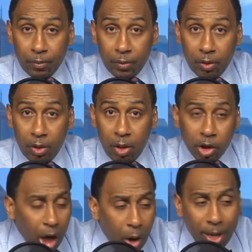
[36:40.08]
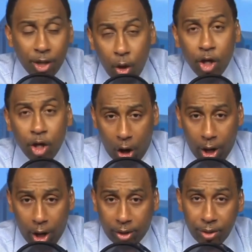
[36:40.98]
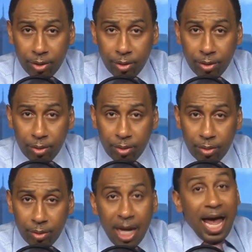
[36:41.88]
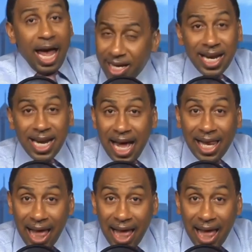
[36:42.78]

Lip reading: So in New York and in LA,